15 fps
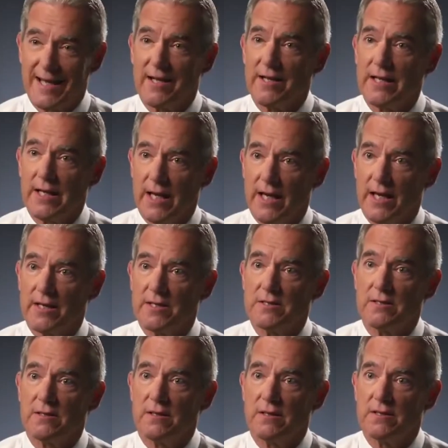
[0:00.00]
to settle the
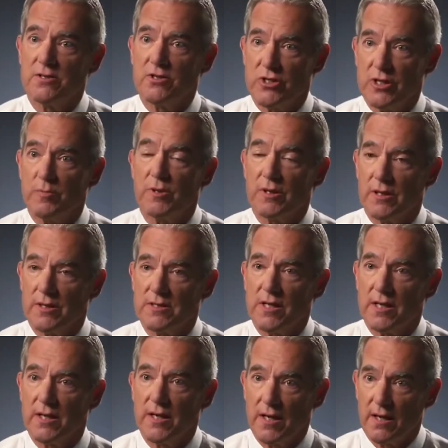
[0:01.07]
case as cheaply
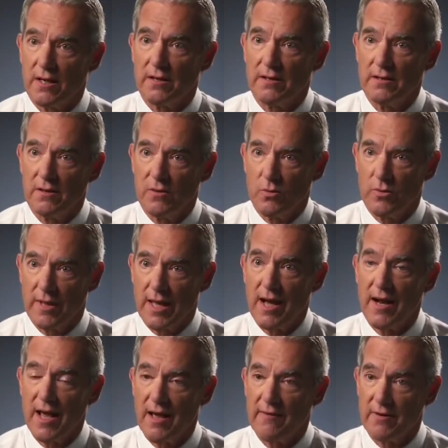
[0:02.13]
as they can.
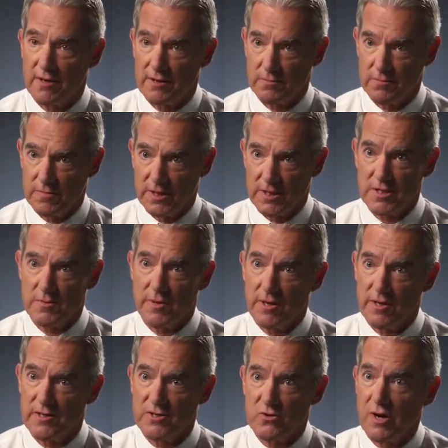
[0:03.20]
Without having an
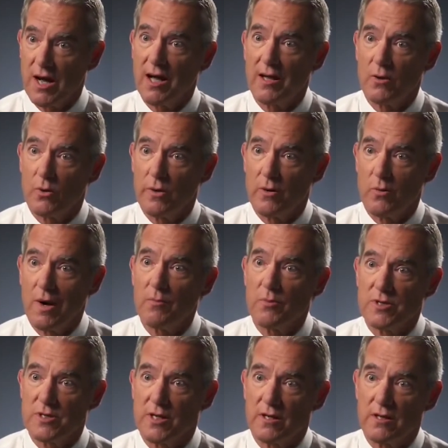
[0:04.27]
experienced trial lawyer
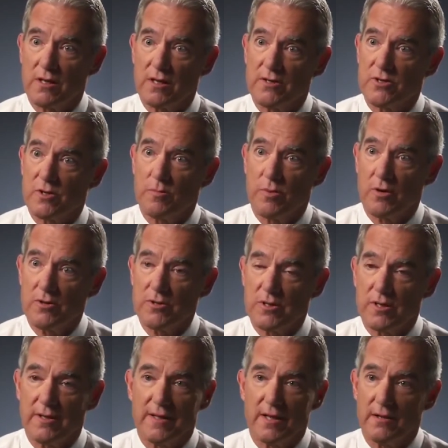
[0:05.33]
representing the injured
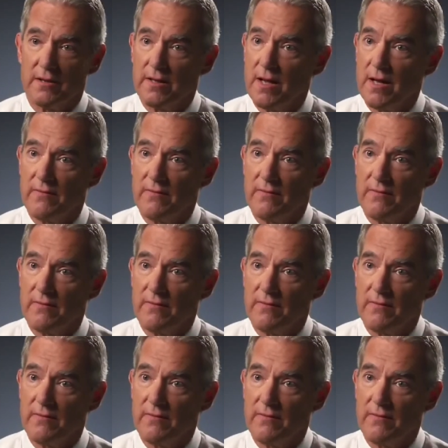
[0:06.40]
person, they'll